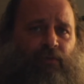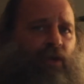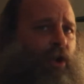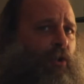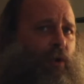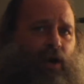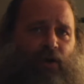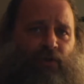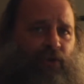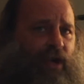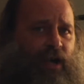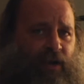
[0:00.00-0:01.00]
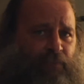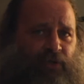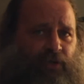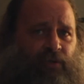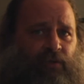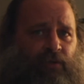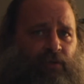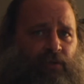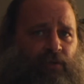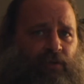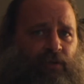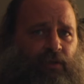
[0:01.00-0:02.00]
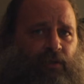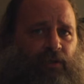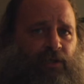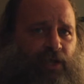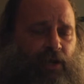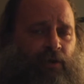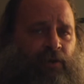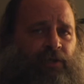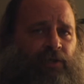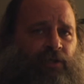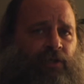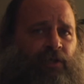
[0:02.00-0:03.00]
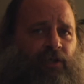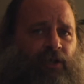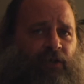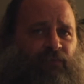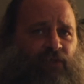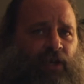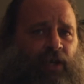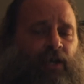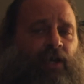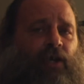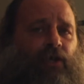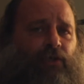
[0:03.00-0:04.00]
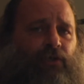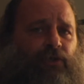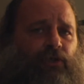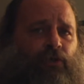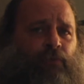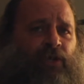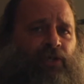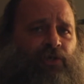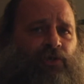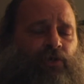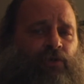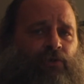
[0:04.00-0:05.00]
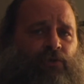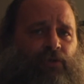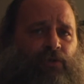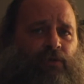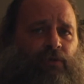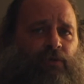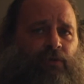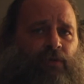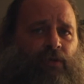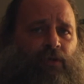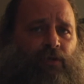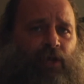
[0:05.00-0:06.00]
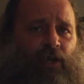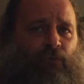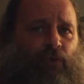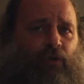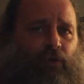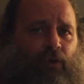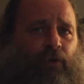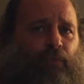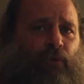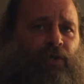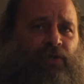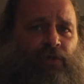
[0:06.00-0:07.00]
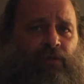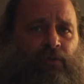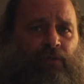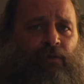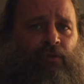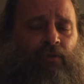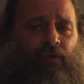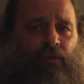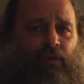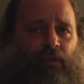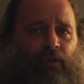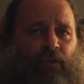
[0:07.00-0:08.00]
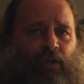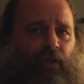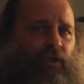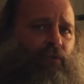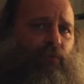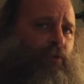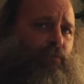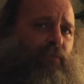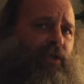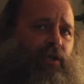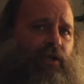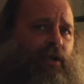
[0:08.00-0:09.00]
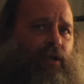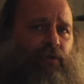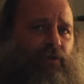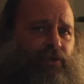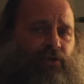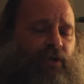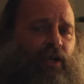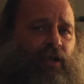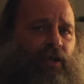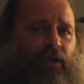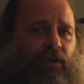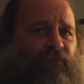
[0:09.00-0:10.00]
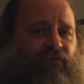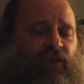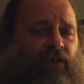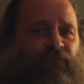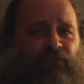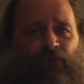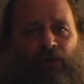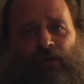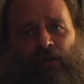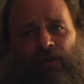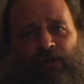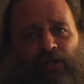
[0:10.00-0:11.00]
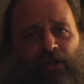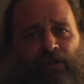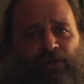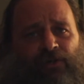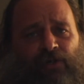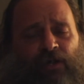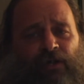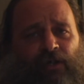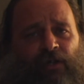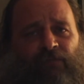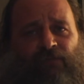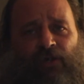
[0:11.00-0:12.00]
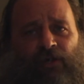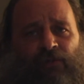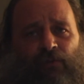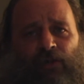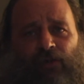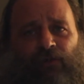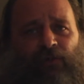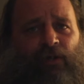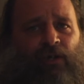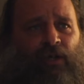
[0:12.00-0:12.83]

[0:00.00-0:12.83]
no other option. Guaranteed that if they do misuse, they will go to prison. And it won't be Congress dragging their feet for years like they've done with,